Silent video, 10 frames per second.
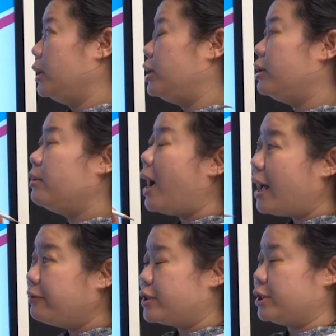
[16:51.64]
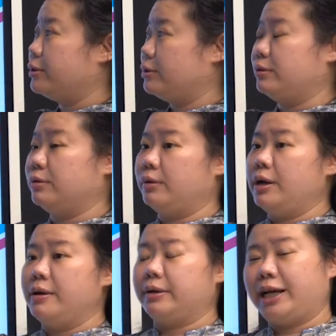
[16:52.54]
you have to
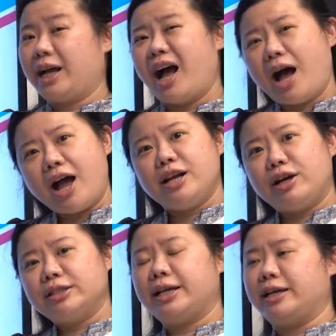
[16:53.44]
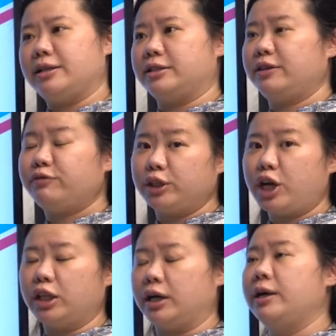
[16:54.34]
highlight it in a different
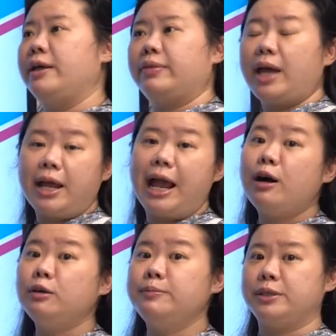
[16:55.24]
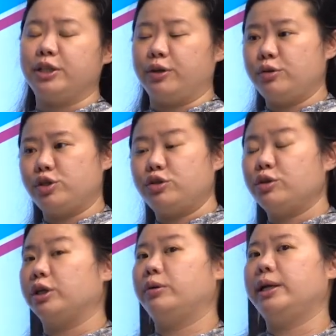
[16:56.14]
color. That helps you to do
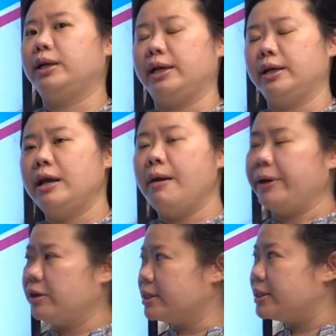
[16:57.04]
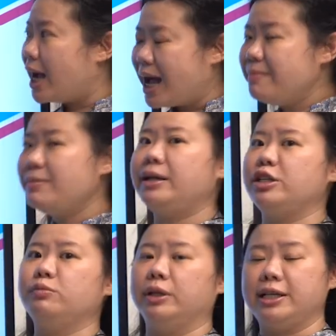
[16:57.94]
it quickly, because time
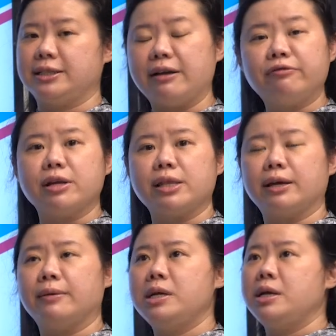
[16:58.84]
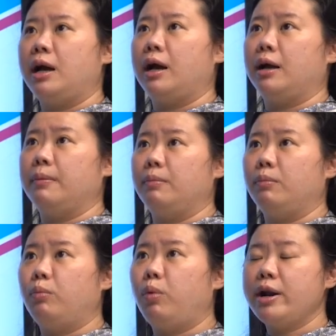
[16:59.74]
management is everything.
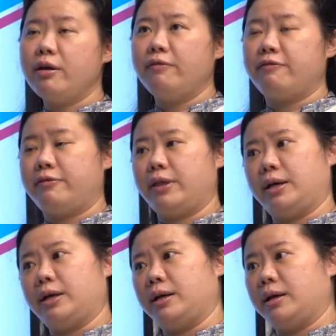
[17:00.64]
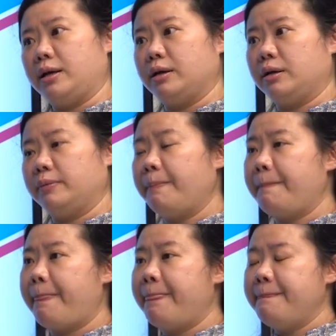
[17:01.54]
One of the
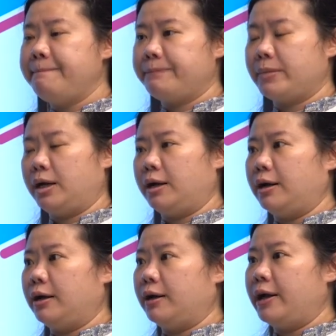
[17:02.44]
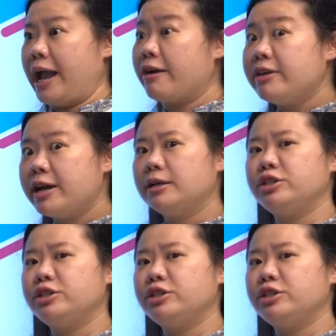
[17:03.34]
area